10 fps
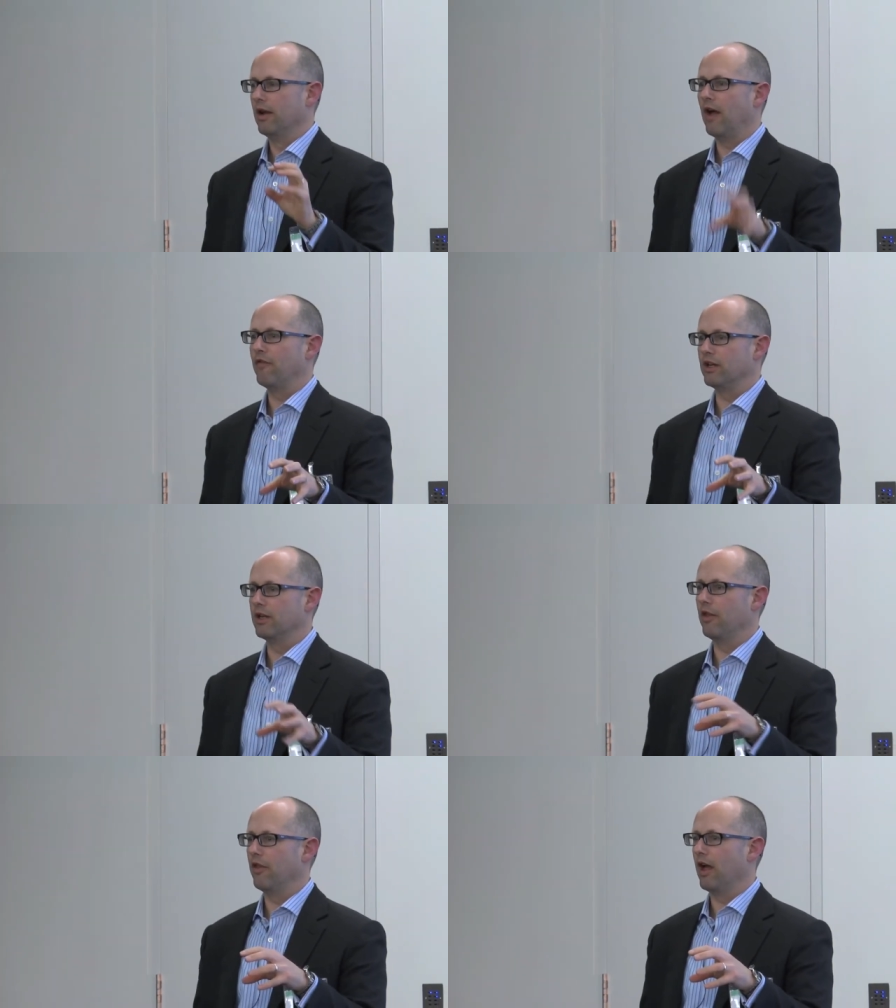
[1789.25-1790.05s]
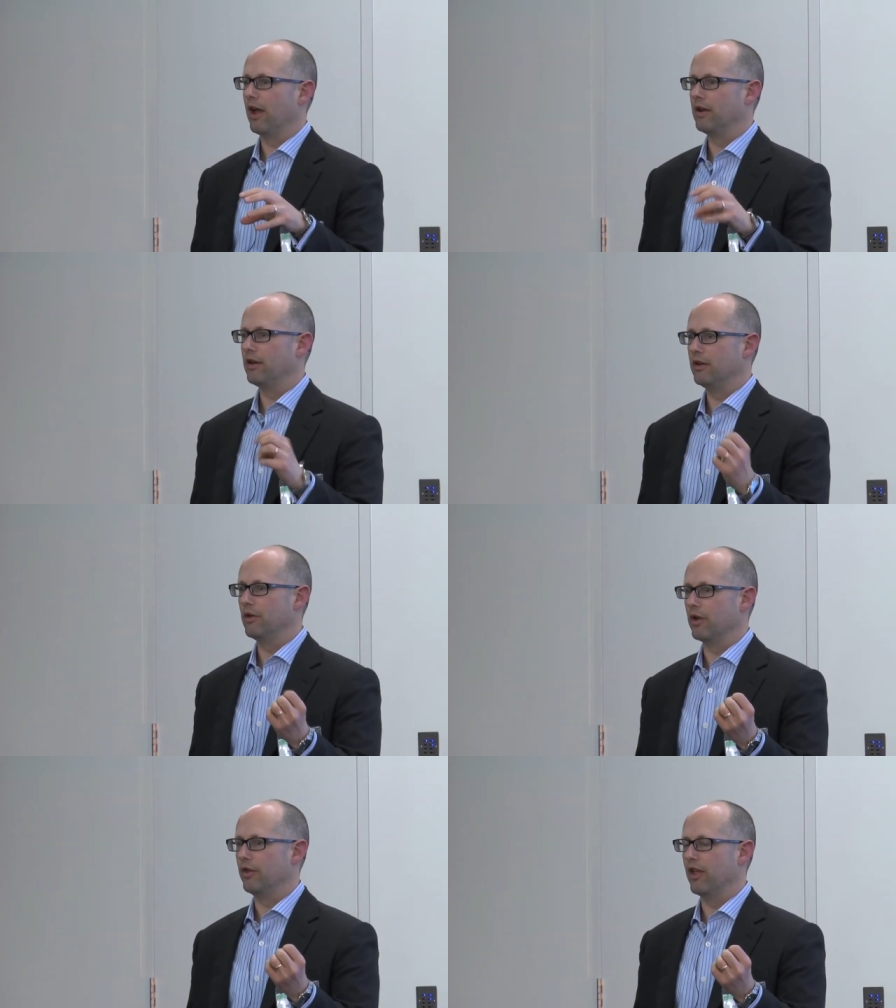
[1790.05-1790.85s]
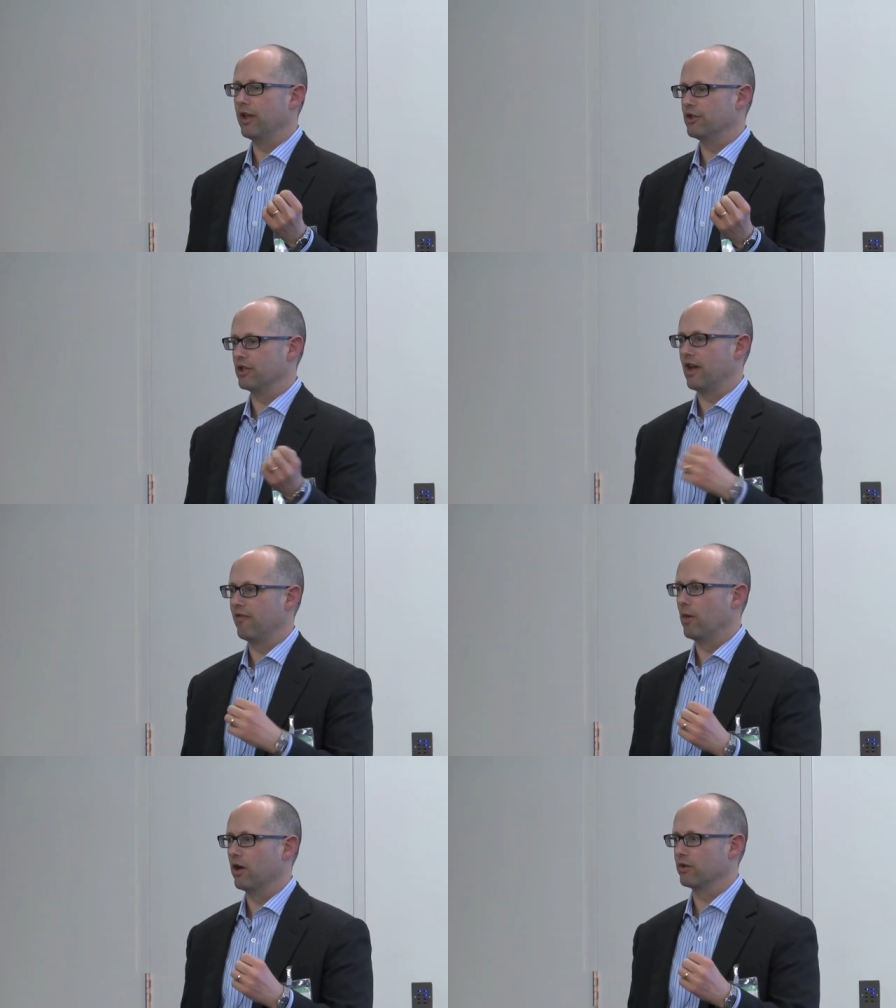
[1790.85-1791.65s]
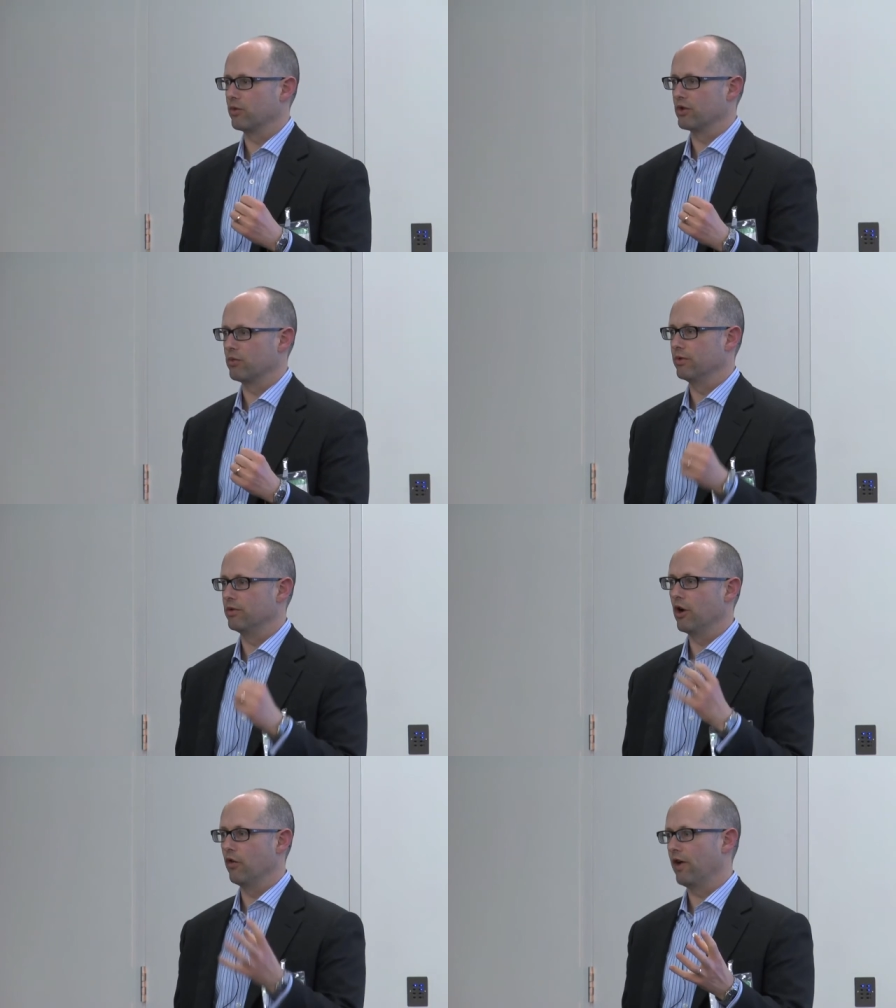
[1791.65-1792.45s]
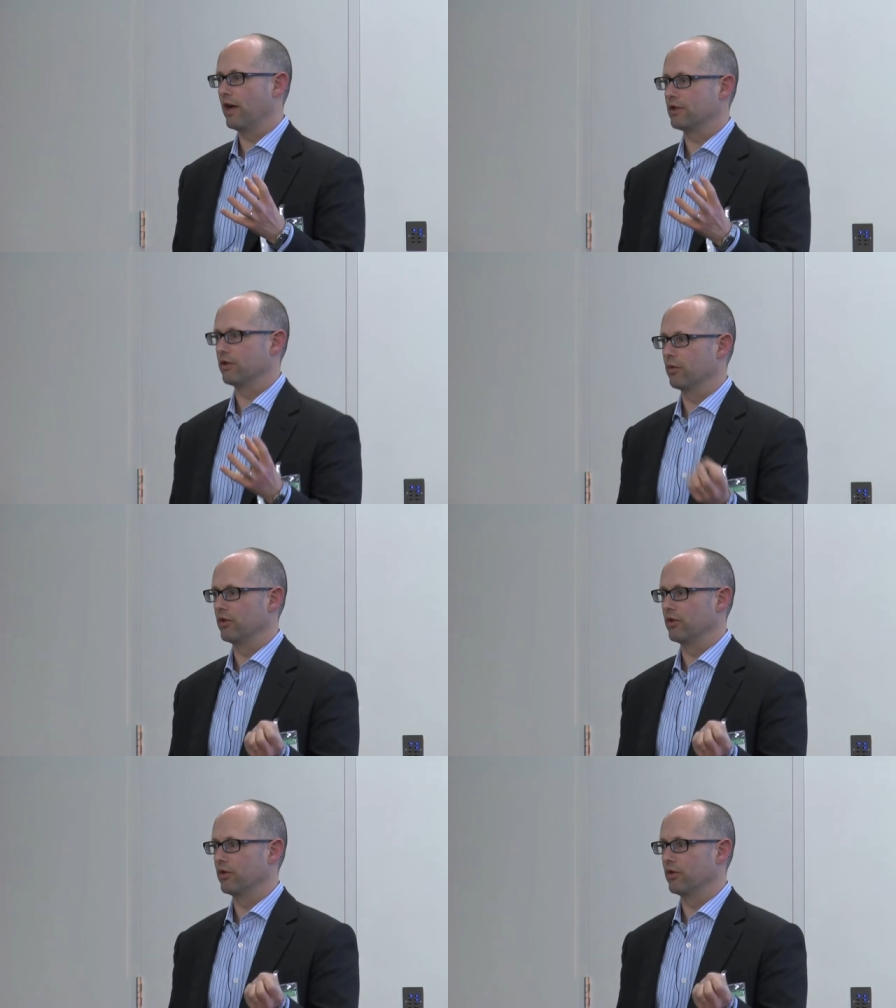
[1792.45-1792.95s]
Having done that, you could then just have models which would go faster,